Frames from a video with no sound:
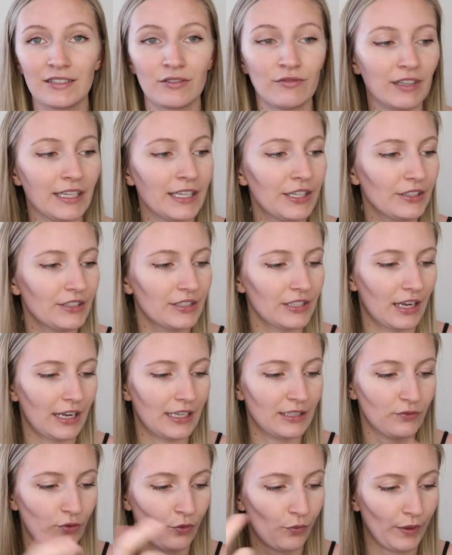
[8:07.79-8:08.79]
It's a really good
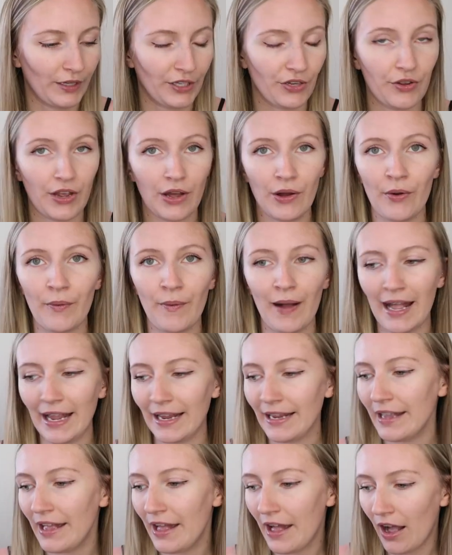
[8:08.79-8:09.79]
size for when you go
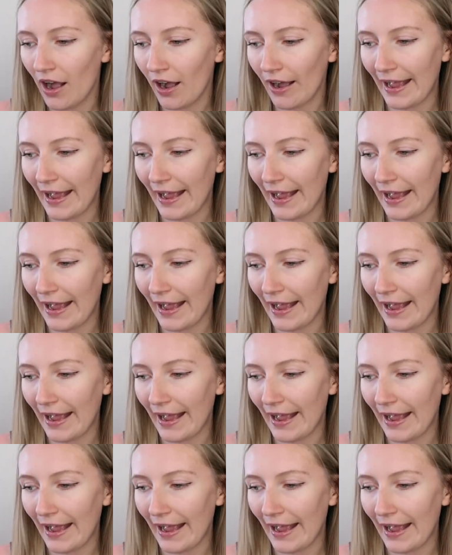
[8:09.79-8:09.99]
away.